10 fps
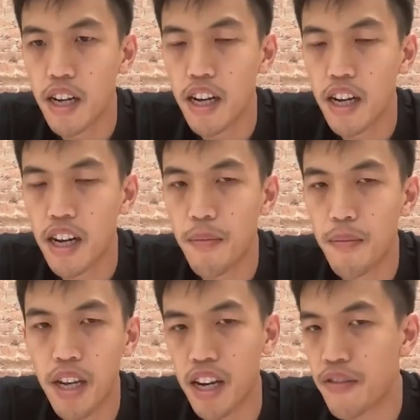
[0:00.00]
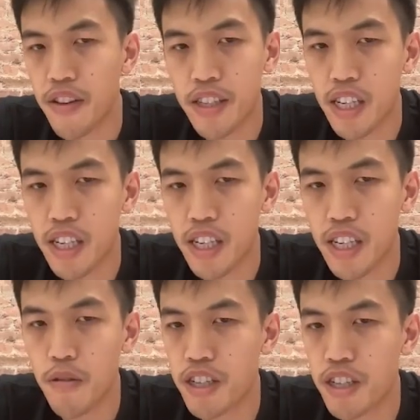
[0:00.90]
Yeah, if there's any
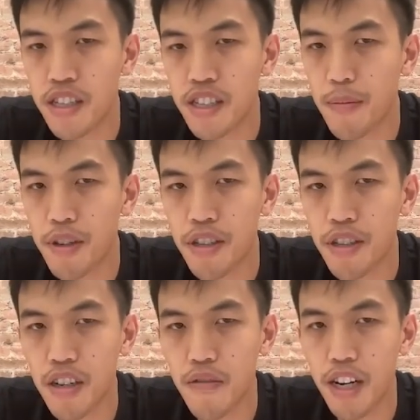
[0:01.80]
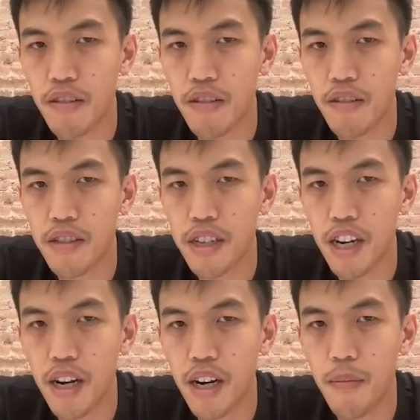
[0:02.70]
more questions, happy to stick around
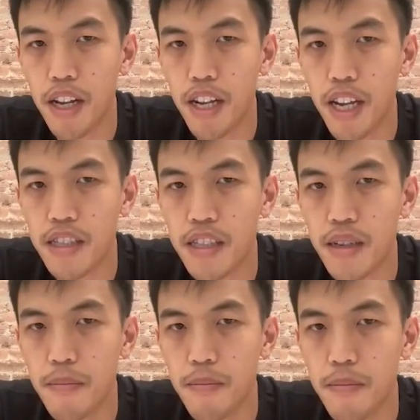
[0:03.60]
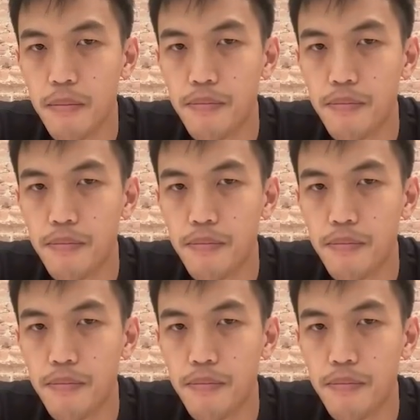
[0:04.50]
and answer them.